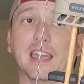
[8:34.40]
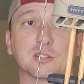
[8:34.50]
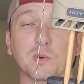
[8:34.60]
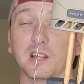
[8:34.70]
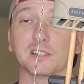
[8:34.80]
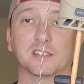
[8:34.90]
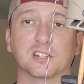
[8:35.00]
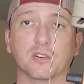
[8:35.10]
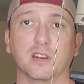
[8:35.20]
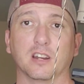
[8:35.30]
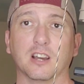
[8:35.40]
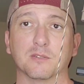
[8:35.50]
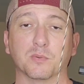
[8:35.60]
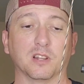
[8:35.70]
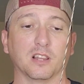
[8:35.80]
as well as the string that
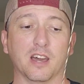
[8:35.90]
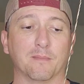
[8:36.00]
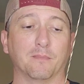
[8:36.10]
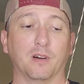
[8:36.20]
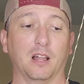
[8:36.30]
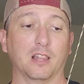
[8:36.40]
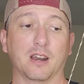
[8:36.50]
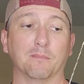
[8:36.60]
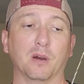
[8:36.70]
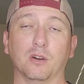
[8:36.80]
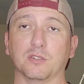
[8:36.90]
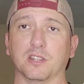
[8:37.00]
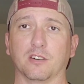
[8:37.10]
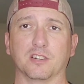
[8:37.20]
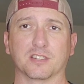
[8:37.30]
comes with a lot of bows
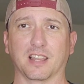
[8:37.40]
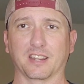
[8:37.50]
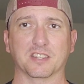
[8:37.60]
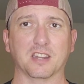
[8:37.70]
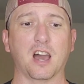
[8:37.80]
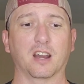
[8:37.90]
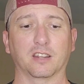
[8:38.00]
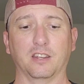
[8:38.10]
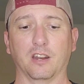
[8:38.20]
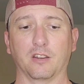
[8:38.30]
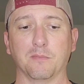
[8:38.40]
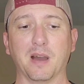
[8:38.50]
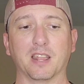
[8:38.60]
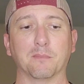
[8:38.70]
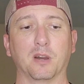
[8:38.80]
that are just like stock. You
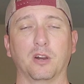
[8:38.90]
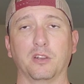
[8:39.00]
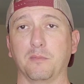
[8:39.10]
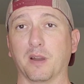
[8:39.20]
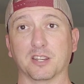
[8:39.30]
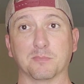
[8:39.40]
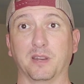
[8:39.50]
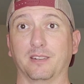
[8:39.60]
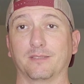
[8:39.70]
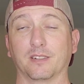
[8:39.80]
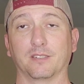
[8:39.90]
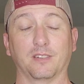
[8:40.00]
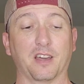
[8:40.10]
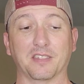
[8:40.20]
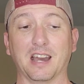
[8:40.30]
buy the bow, you might spend
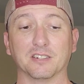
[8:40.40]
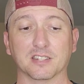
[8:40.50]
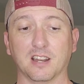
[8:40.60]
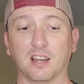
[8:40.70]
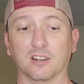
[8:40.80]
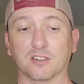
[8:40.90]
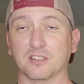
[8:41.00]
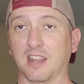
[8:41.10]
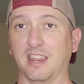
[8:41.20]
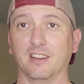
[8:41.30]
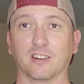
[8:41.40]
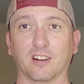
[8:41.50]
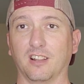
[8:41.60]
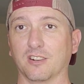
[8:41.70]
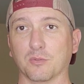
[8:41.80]
$1,000,
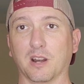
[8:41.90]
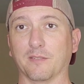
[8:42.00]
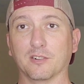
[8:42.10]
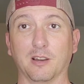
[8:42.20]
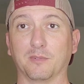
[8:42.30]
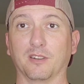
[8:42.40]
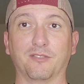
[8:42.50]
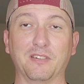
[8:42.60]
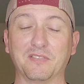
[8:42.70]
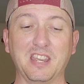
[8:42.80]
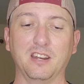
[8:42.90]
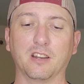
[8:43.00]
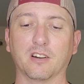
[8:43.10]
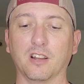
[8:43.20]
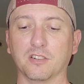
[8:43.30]
$800, whatever, up to
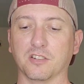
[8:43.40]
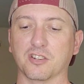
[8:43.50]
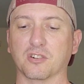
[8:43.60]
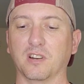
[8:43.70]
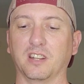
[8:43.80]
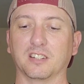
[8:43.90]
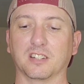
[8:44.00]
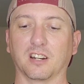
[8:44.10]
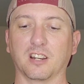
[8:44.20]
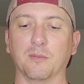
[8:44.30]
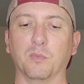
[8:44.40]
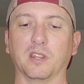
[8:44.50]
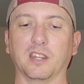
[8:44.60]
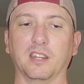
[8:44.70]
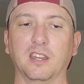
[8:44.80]
$1,500. The string that's going to come
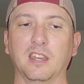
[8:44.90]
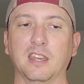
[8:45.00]
with it